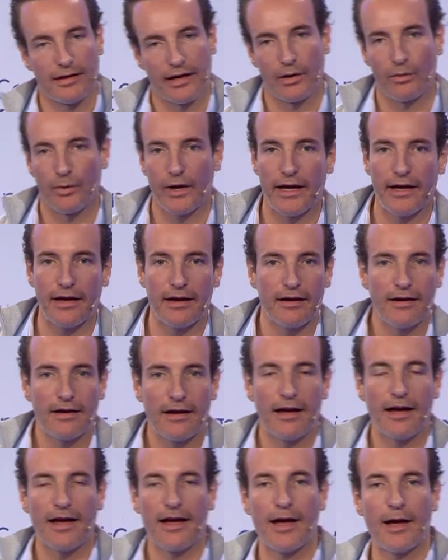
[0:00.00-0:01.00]
Like we
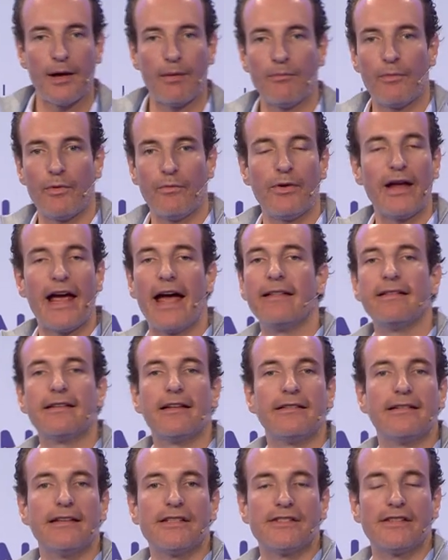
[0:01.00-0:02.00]
um, we
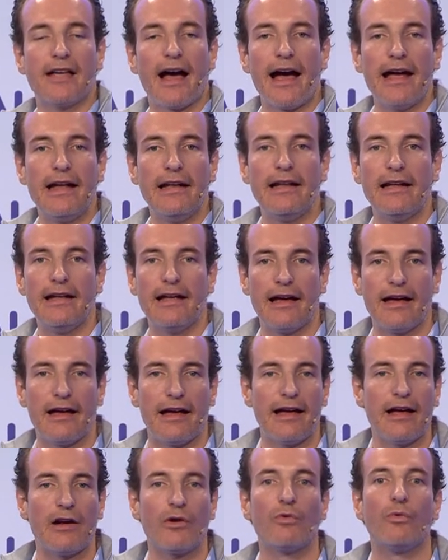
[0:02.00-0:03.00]
entered this highly
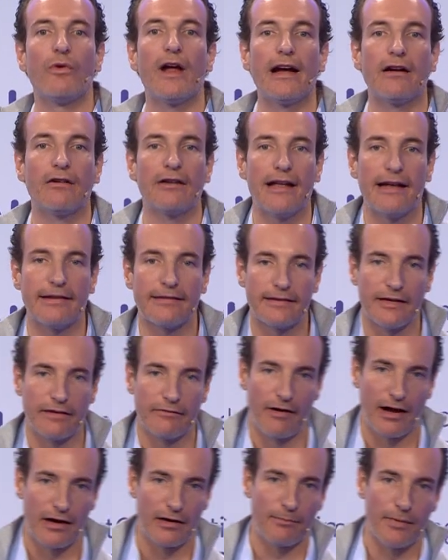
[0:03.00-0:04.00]
uh, regulated
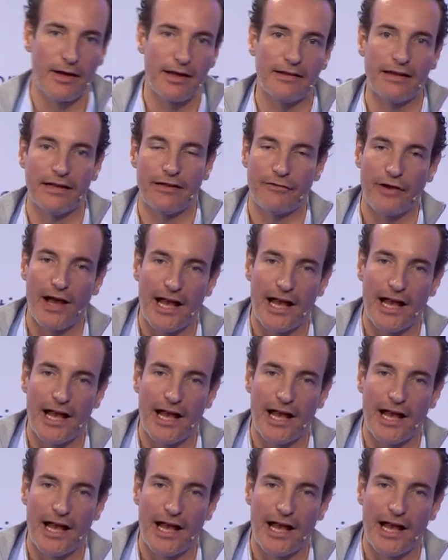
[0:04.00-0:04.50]
environment, and if you